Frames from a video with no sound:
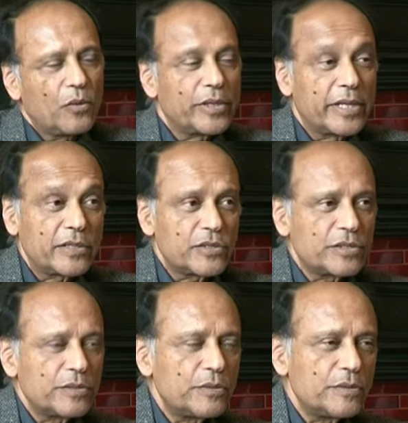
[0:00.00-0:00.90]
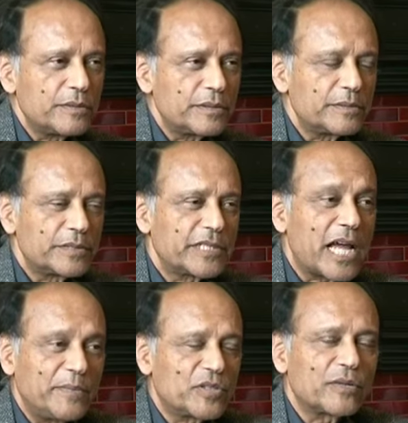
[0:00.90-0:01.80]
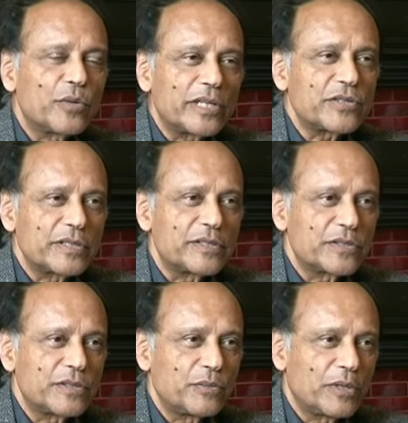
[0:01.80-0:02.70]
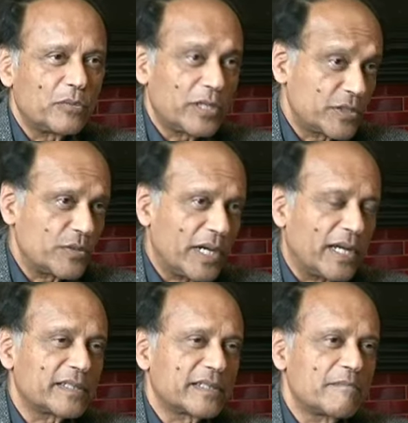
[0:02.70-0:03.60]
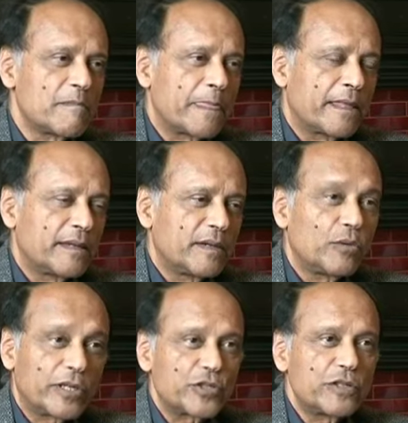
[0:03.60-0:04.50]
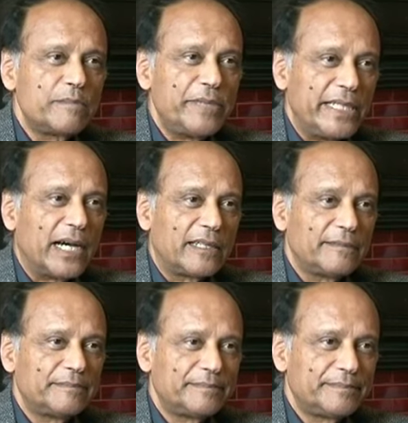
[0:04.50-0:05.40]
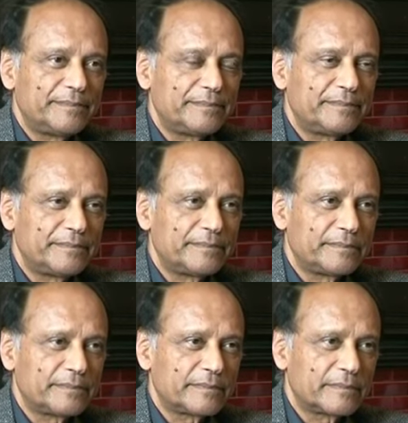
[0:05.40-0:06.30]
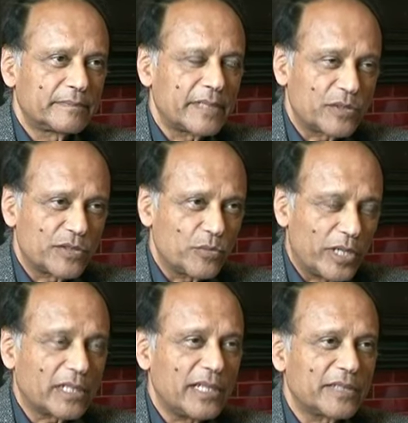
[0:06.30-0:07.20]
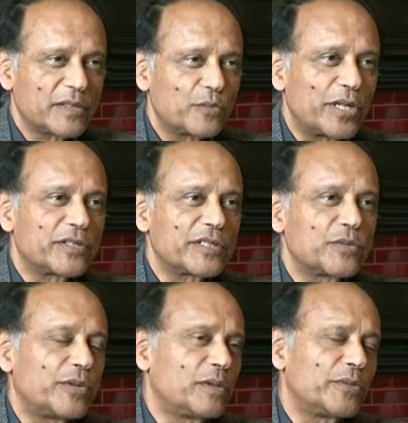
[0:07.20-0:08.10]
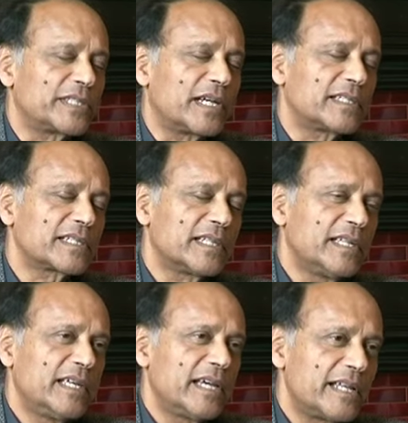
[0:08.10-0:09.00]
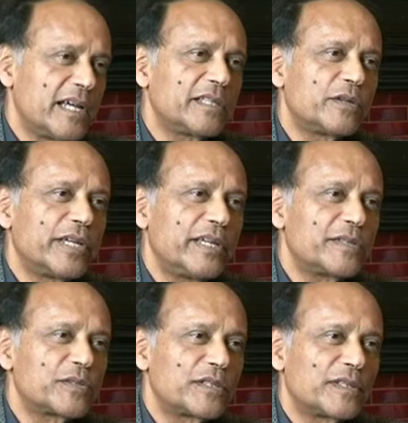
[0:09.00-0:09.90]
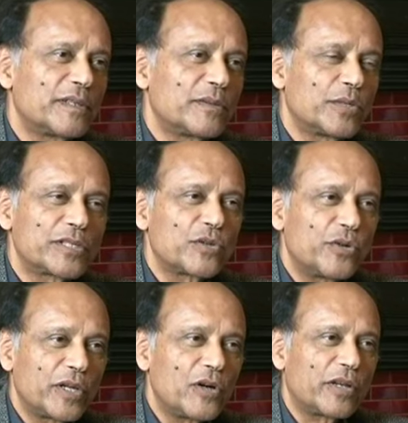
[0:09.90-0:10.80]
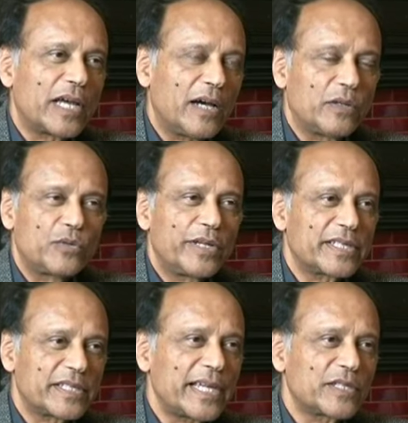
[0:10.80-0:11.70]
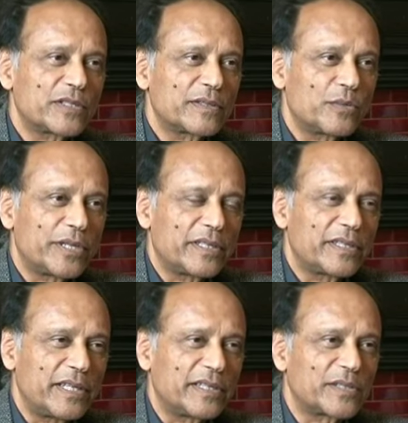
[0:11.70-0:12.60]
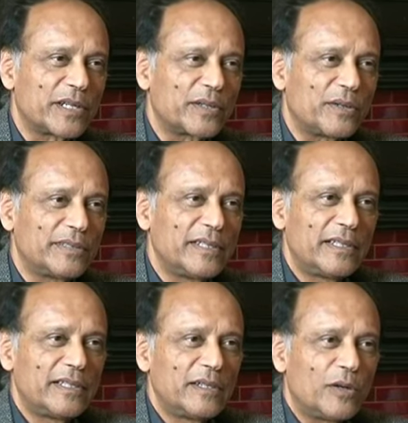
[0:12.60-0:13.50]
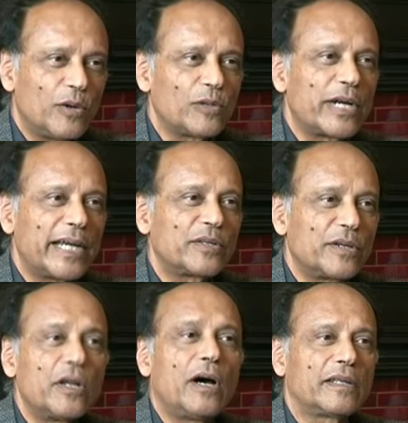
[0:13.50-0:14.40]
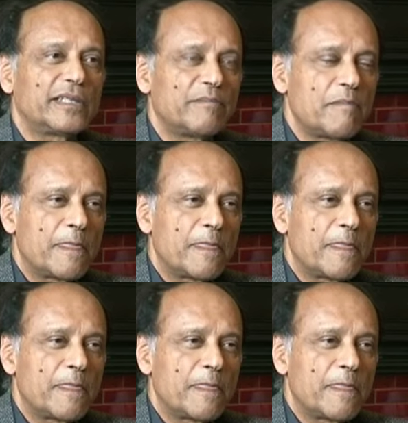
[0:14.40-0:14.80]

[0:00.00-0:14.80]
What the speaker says: Well, there are two types of questions one wants to ask. What should be done? That's one class of questions we always ask. Another is, what's going on? How do we assess whether things are all right or not?